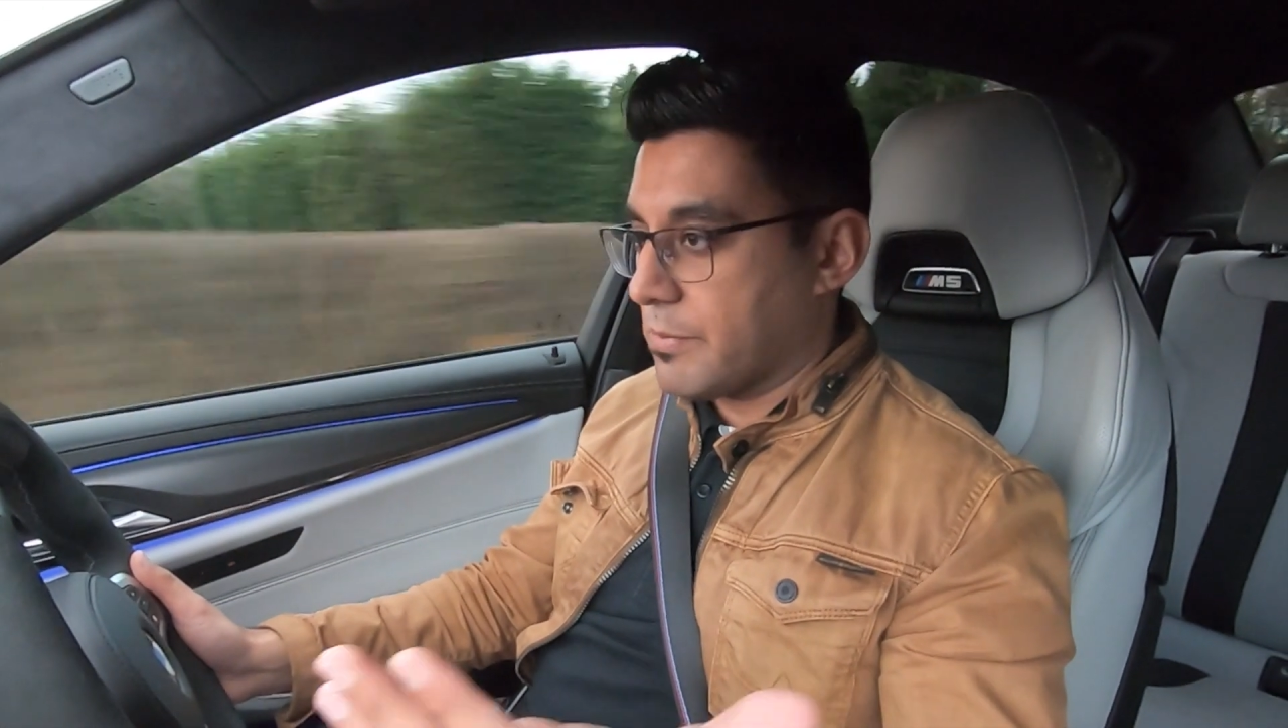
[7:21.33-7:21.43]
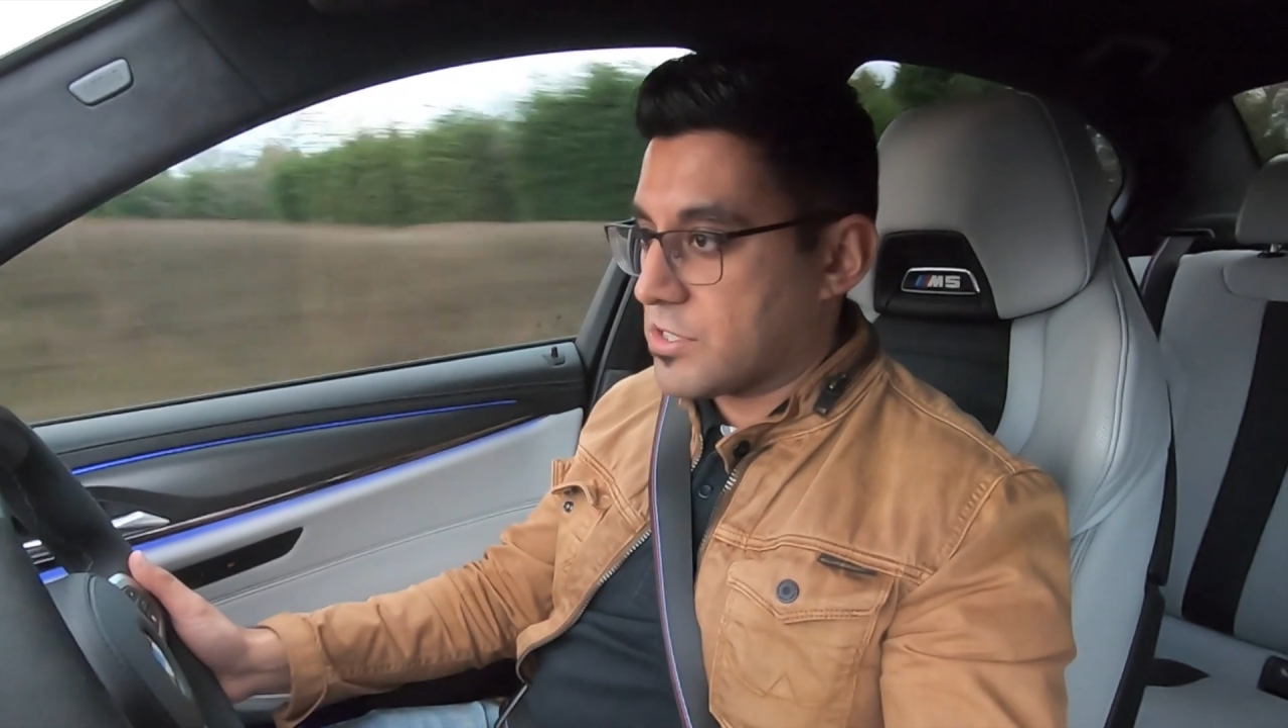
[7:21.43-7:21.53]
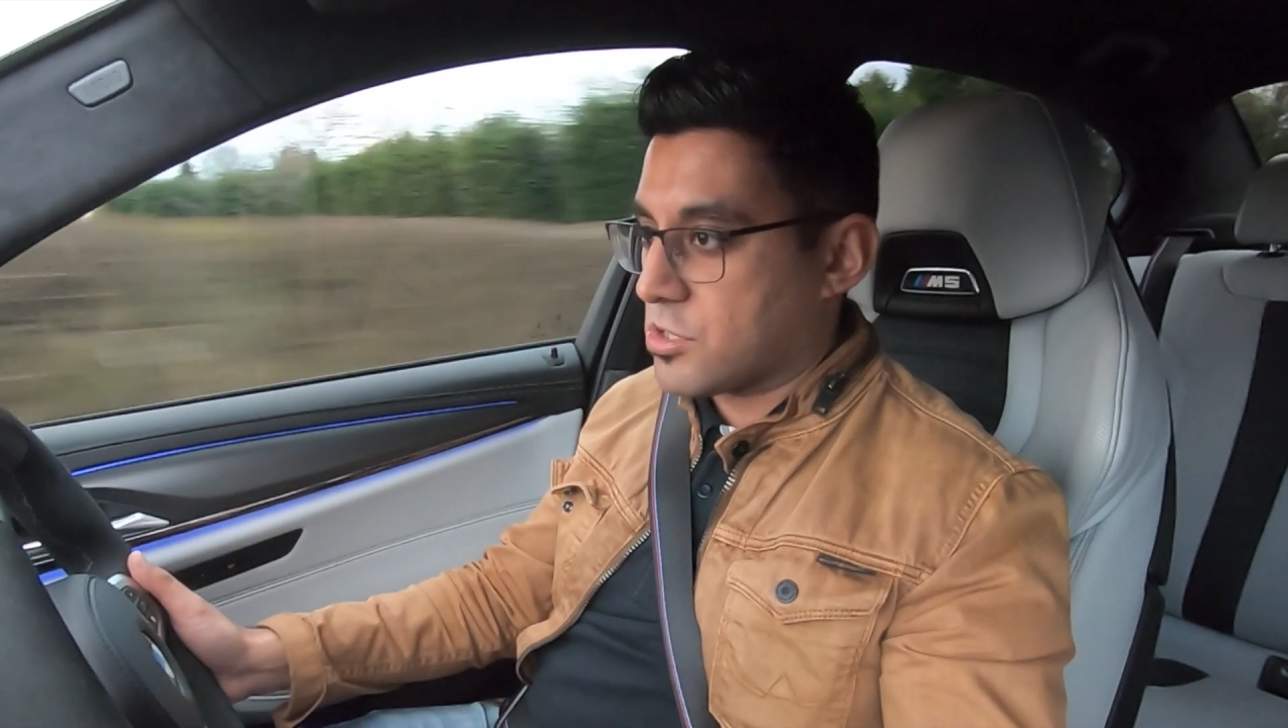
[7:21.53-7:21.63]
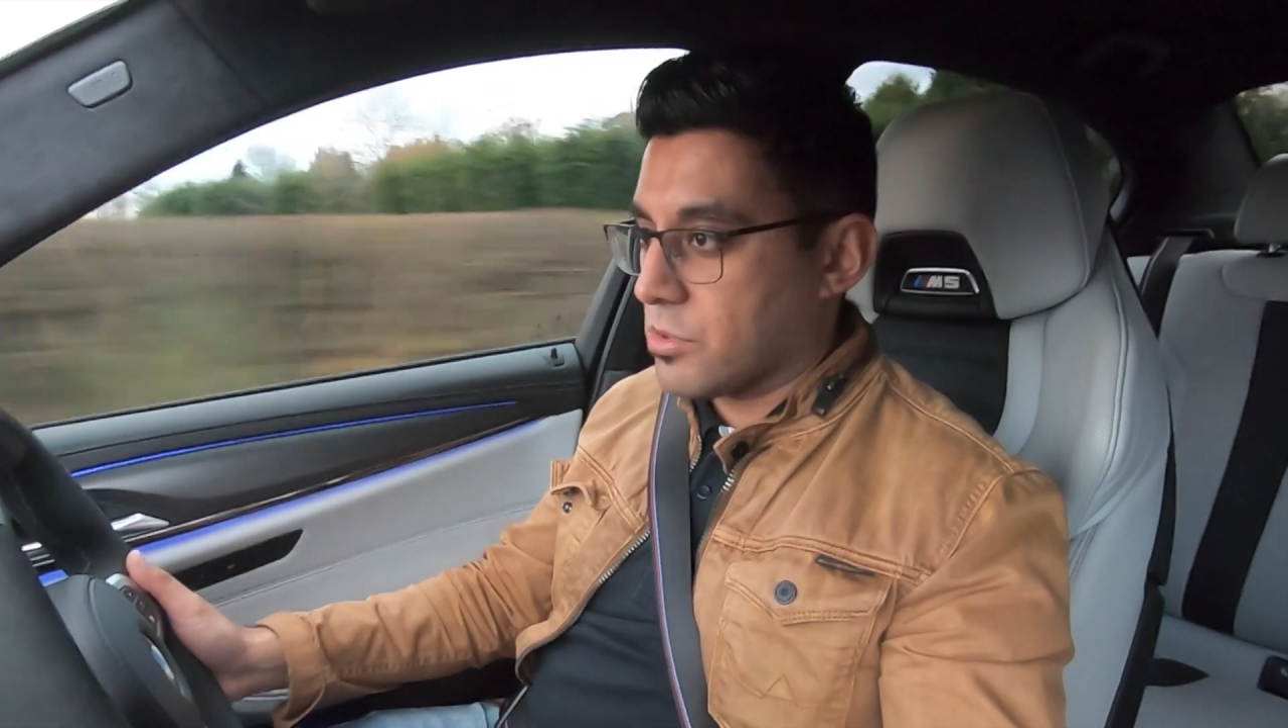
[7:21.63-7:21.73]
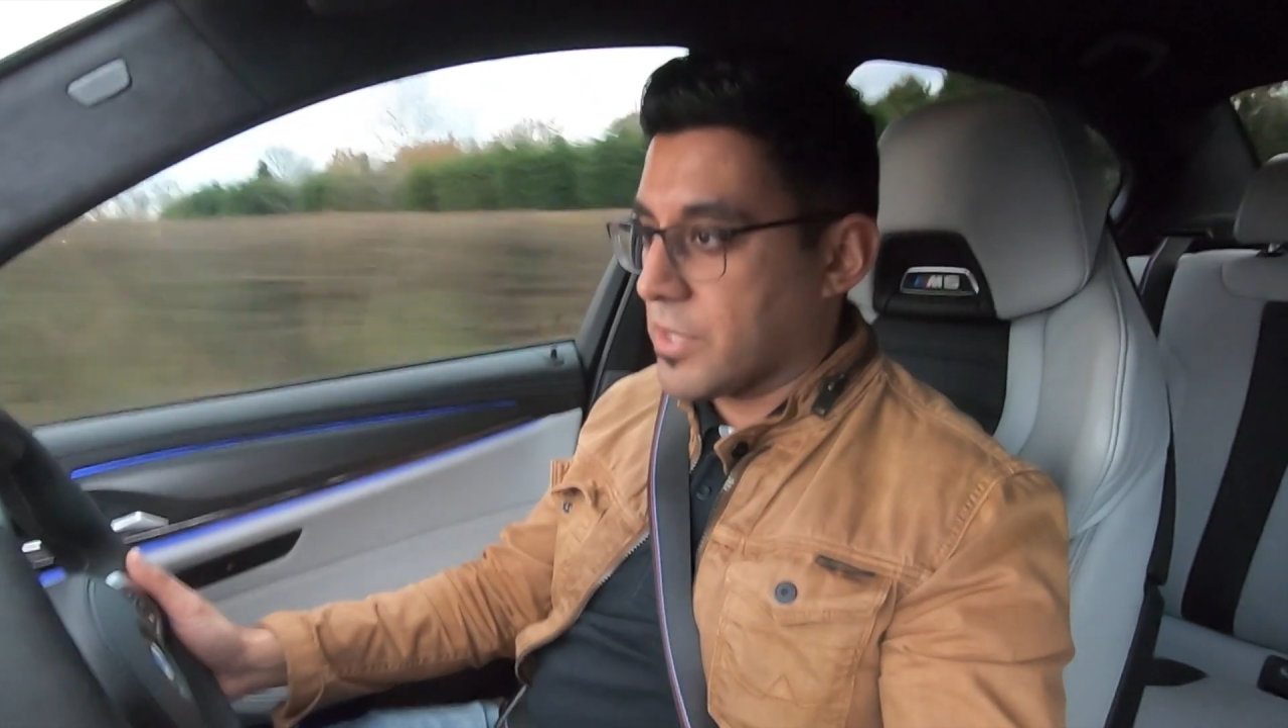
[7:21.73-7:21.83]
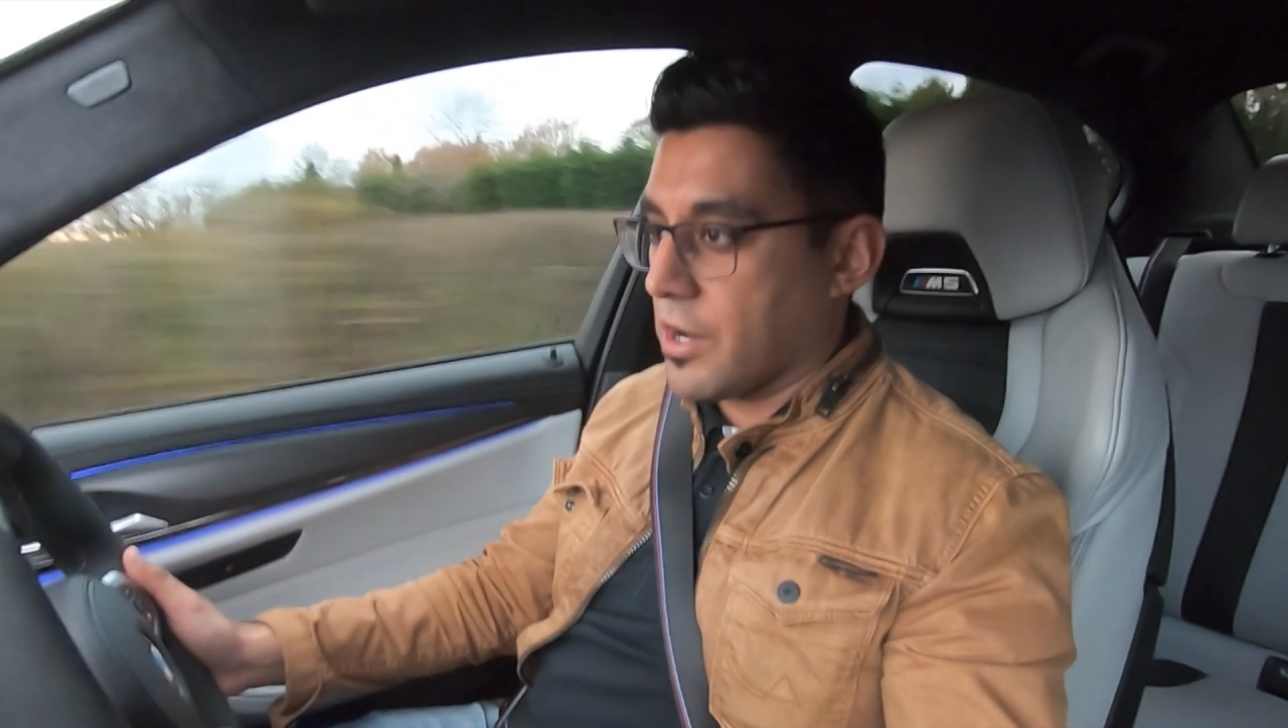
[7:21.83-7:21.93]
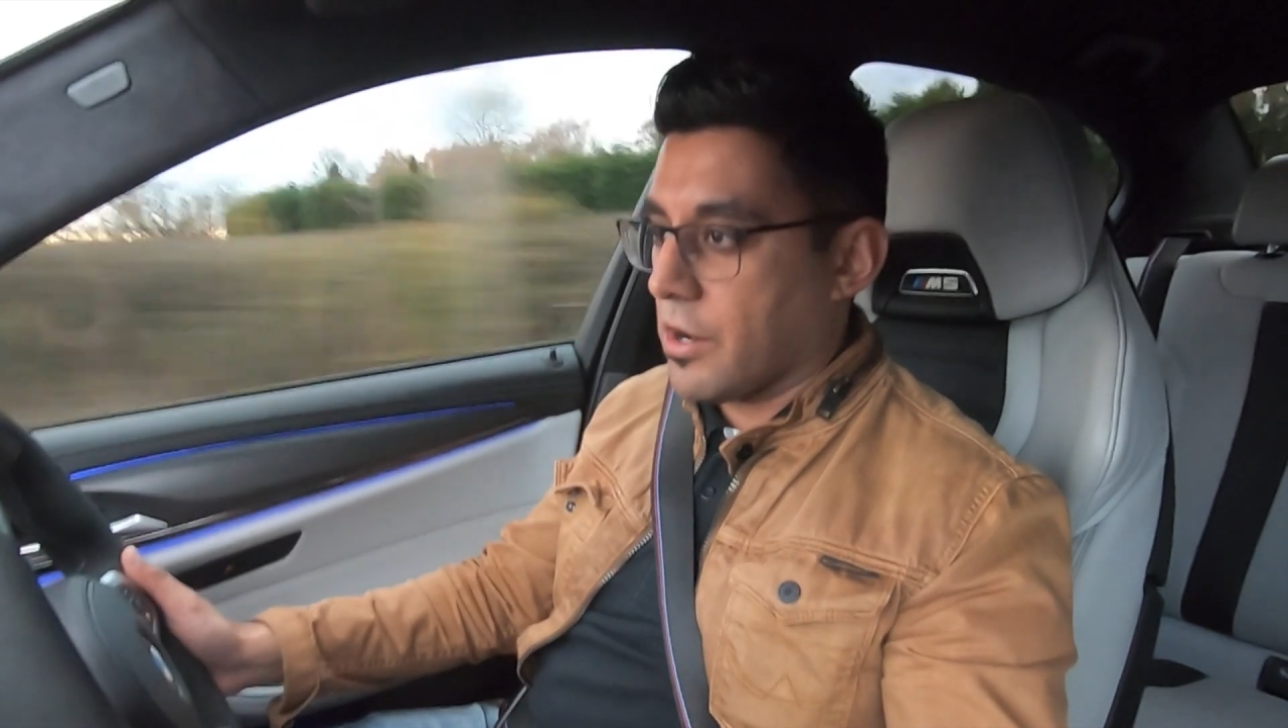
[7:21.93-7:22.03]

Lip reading: best do that